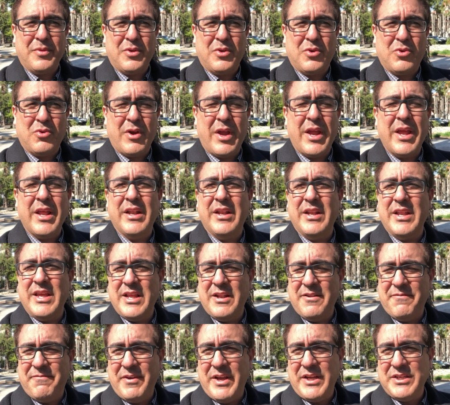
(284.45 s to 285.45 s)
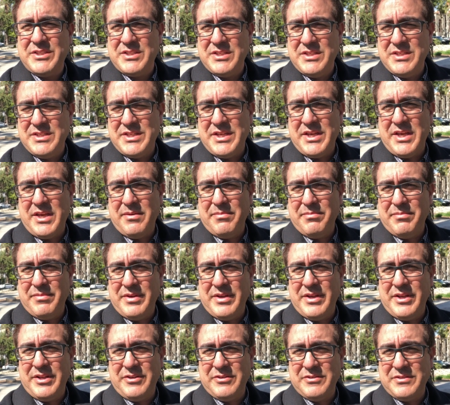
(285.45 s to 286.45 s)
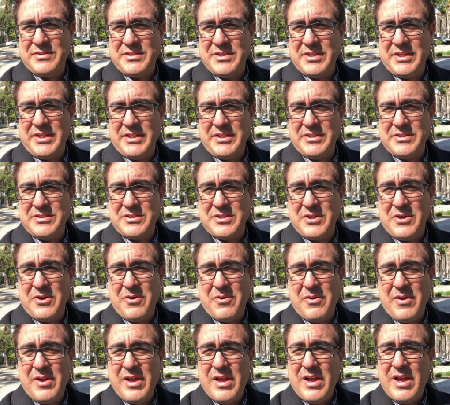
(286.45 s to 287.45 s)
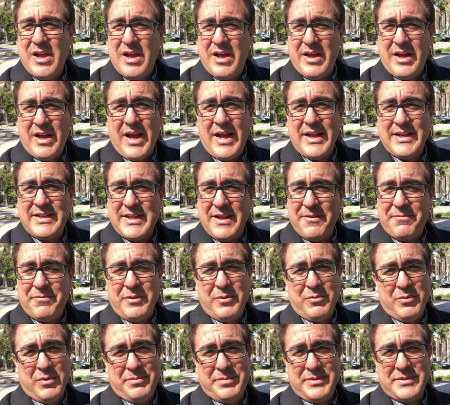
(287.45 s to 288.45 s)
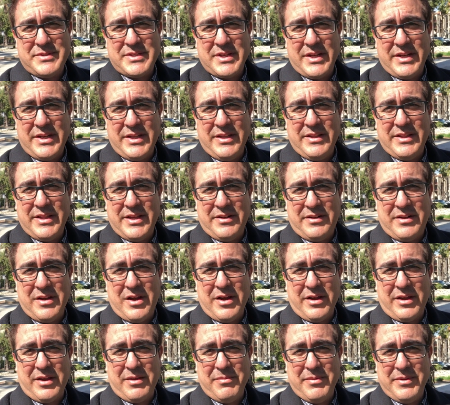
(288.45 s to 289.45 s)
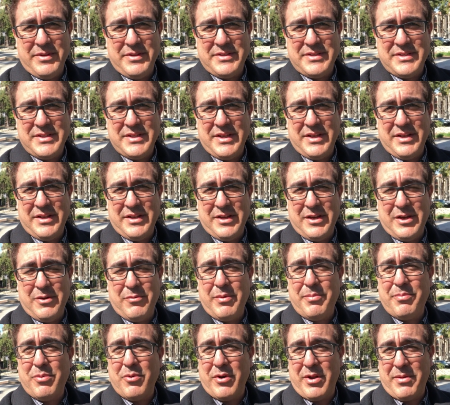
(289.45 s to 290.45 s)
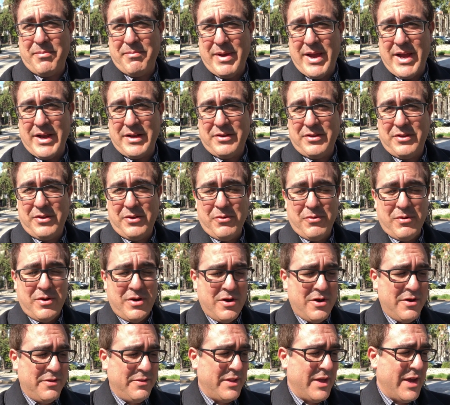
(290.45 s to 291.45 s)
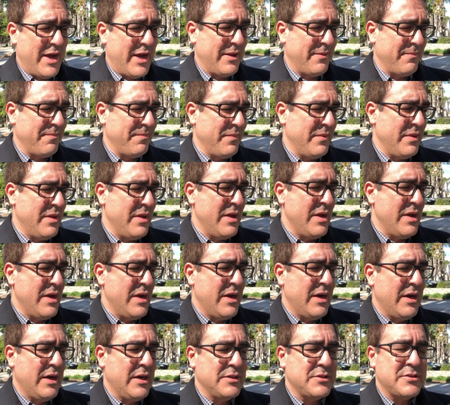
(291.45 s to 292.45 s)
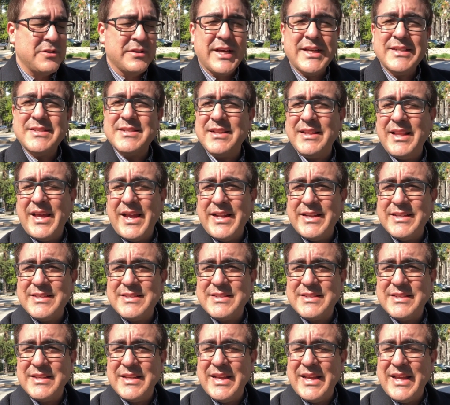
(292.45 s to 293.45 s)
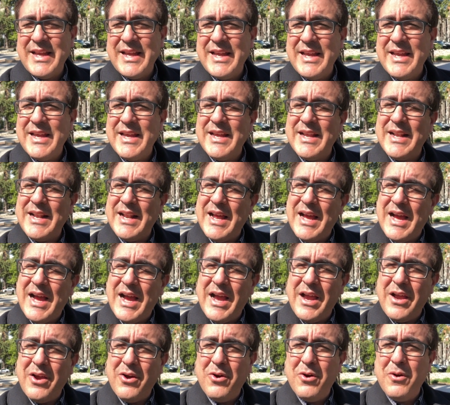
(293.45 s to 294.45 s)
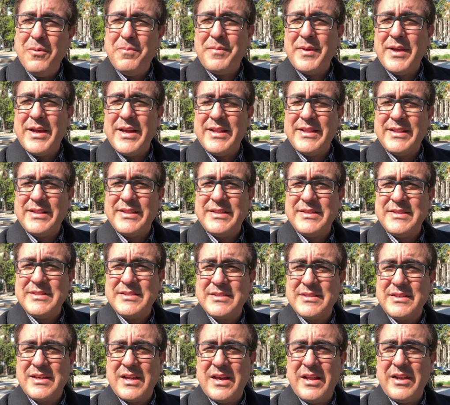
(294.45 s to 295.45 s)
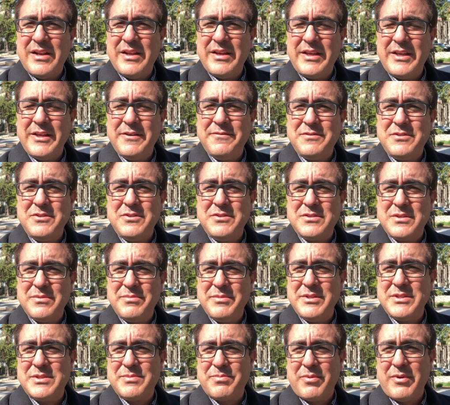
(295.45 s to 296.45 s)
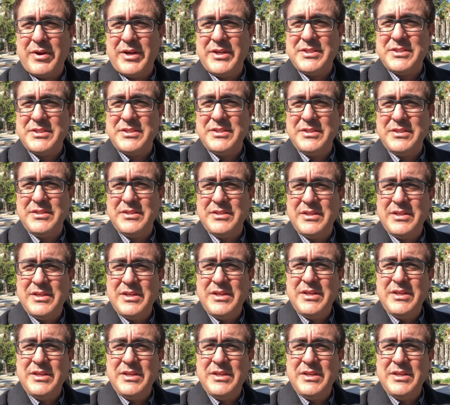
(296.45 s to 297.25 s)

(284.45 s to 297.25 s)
create an innovation team in your city. So I definitely will be studying that document and reporting back to you on that. So that's the latest, and I hope that this kind of gives you some inspiration